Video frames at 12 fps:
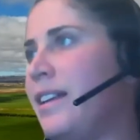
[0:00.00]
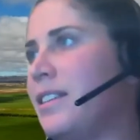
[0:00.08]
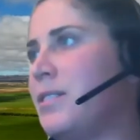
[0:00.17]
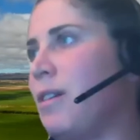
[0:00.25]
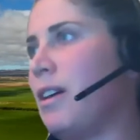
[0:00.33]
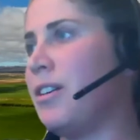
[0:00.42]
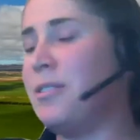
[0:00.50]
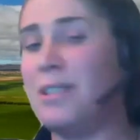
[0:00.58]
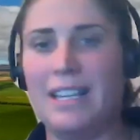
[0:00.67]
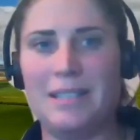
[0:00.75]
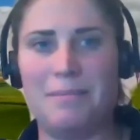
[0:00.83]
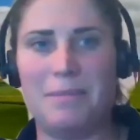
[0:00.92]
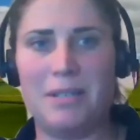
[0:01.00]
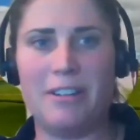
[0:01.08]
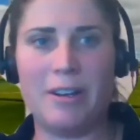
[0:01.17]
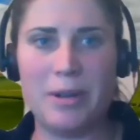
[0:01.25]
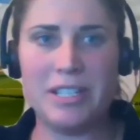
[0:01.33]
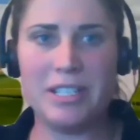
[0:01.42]
And it's quite cool to get some
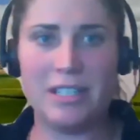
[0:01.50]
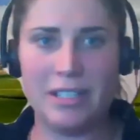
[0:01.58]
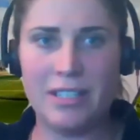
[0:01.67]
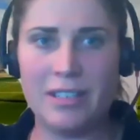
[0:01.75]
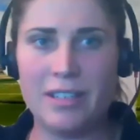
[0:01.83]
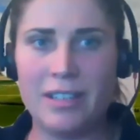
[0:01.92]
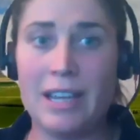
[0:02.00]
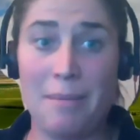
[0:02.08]
dairy questions